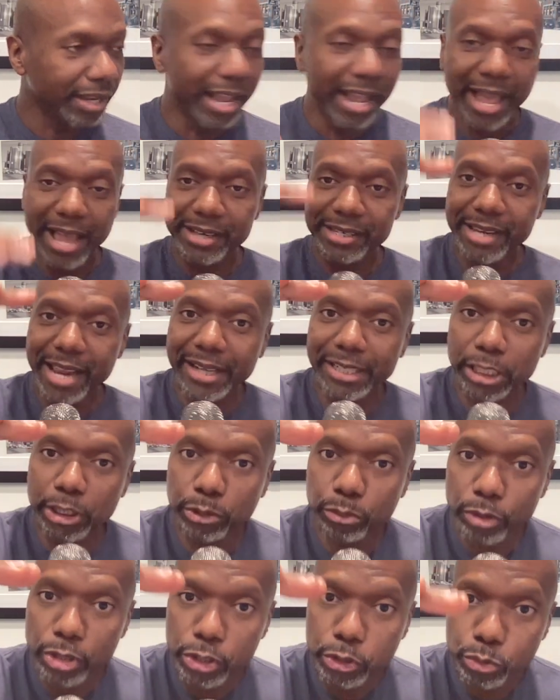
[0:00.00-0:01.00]
And she had the
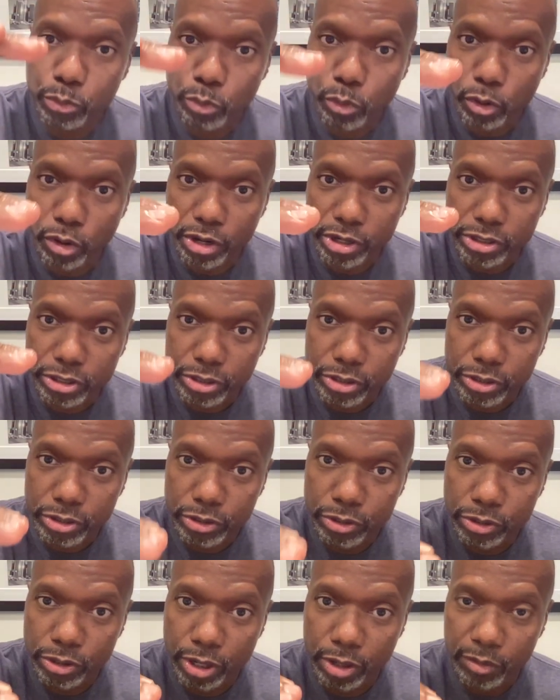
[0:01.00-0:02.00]
3 drawers,
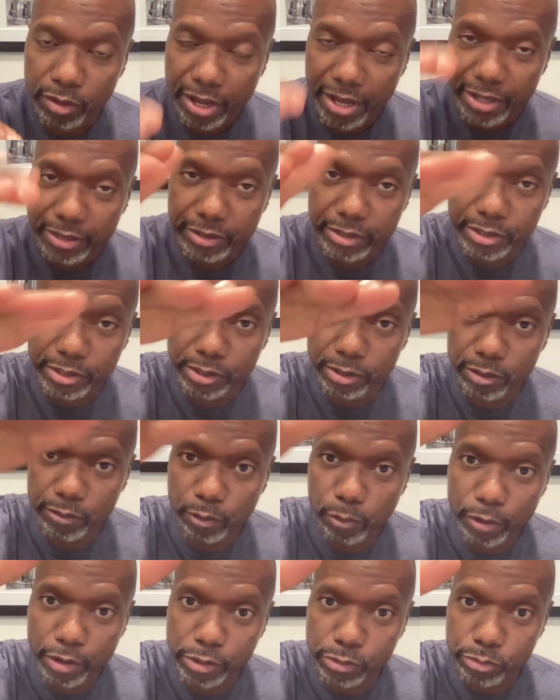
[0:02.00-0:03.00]
the
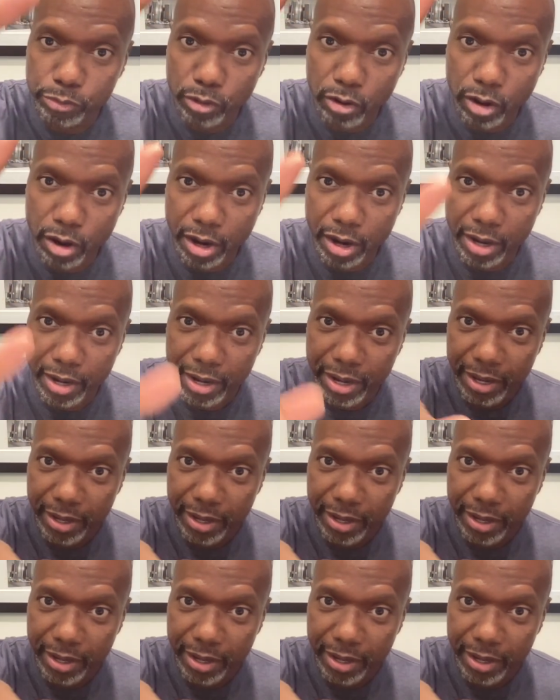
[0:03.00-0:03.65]
silverware drawer,